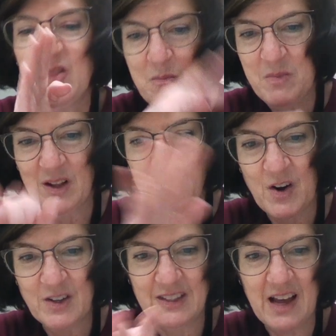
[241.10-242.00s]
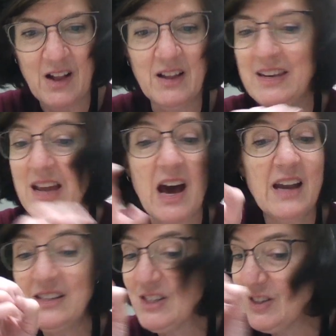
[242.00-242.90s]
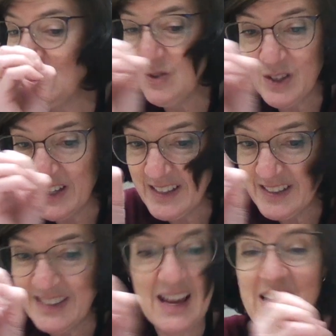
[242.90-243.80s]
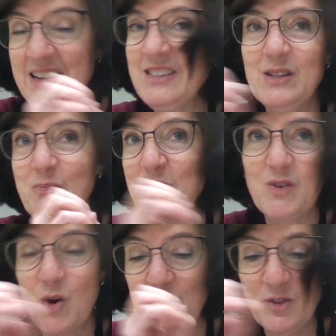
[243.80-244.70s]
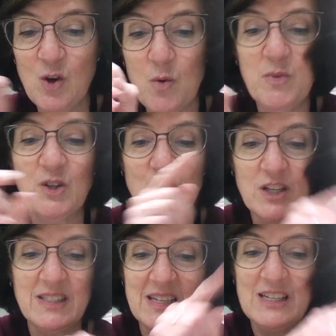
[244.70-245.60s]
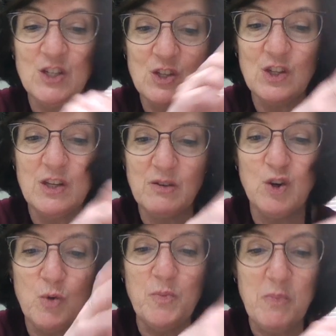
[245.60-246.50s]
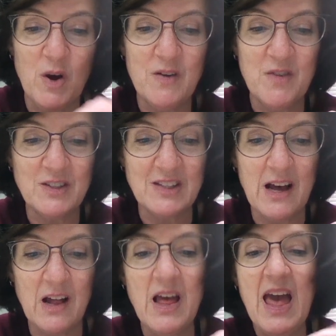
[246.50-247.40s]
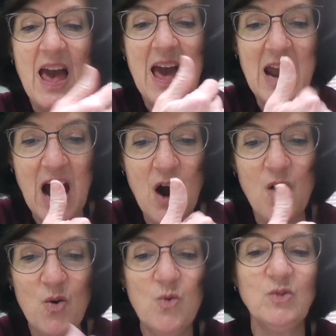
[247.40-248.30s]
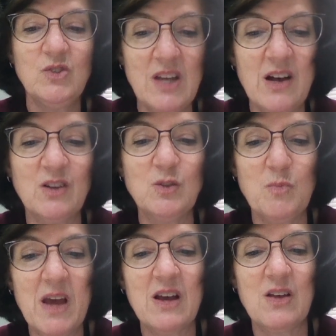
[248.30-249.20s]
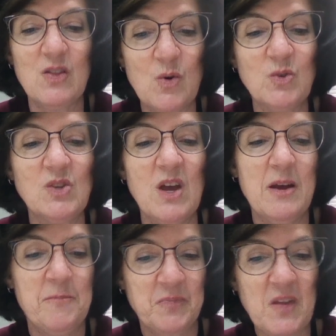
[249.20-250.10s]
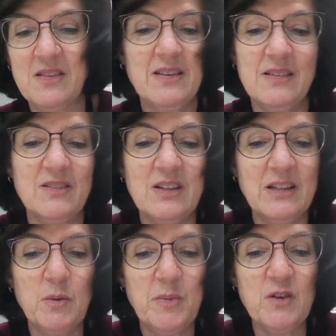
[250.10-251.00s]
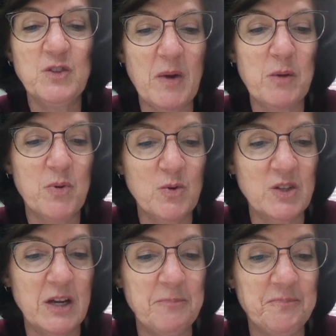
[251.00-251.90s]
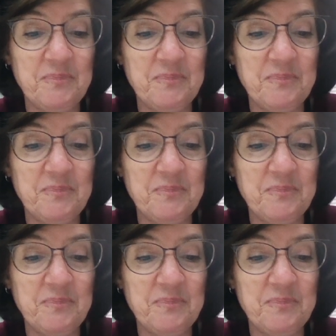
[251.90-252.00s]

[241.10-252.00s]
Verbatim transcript: the middle of our cell, not into the nucleus, not into the chromosome, but just into the goopy part of our cell. And our own cells make those the, the little bit of spike protein.